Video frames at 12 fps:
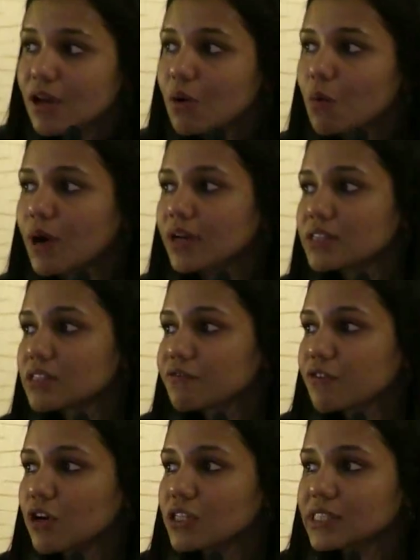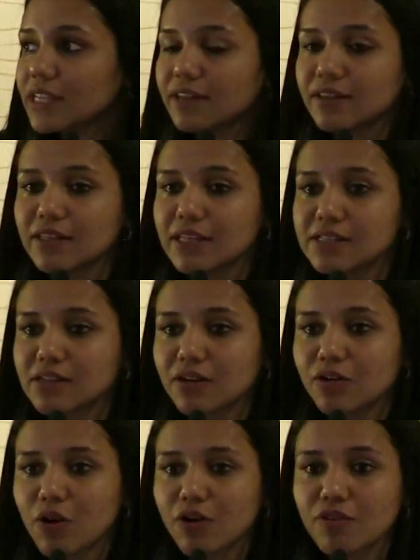One is, of course, that these are
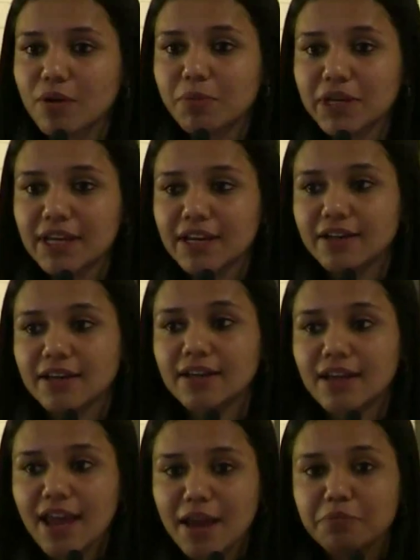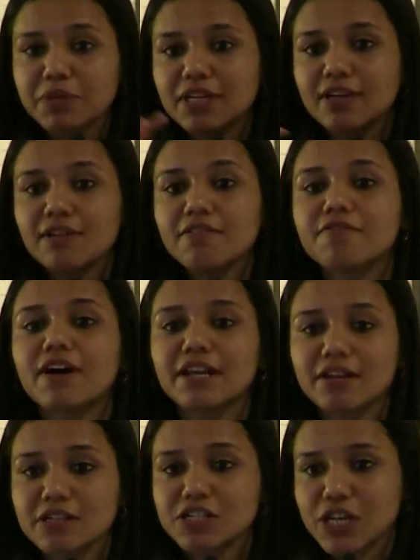non-replicating empty
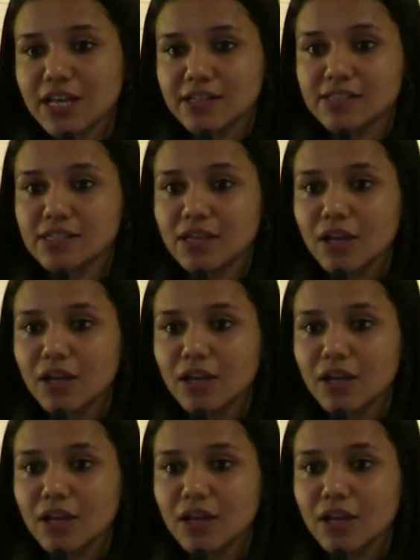viral shells,